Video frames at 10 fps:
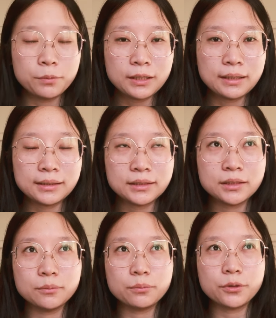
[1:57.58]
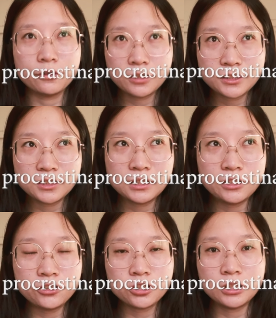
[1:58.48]
be less
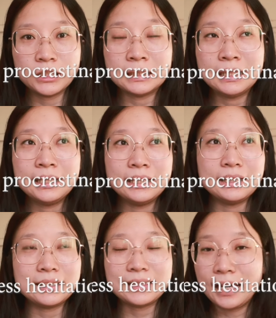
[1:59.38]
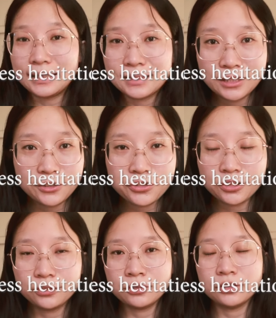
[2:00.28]
procrastination, less
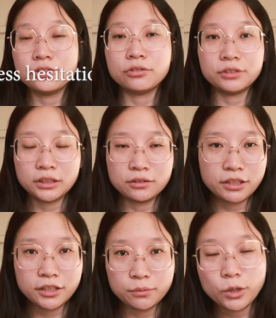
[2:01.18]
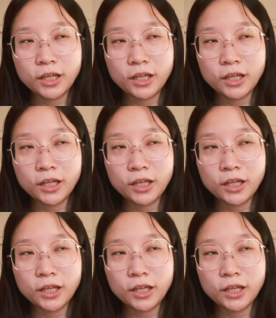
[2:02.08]
hesitation during the writing